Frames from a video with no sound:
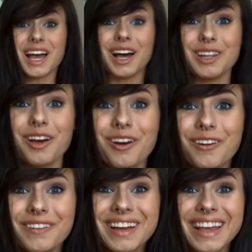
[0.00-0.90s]

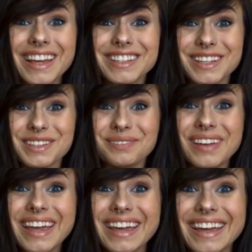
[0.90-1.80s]
Hello, it is
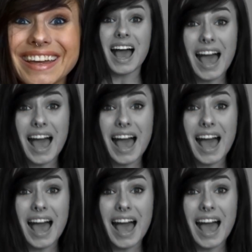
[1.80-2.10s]
me.